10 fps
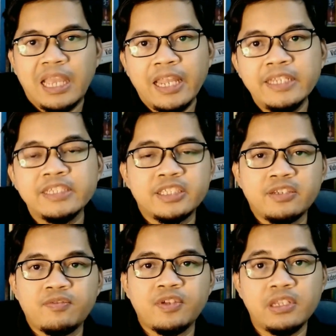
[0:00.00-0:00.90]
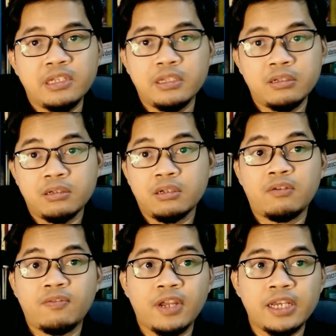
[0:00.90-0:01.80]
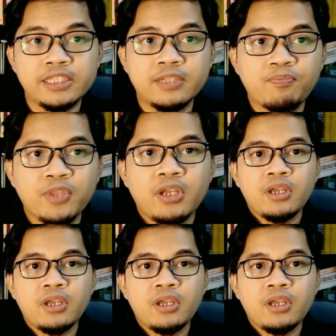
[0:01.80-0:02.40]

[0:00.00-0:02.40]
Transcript: any civilian flights.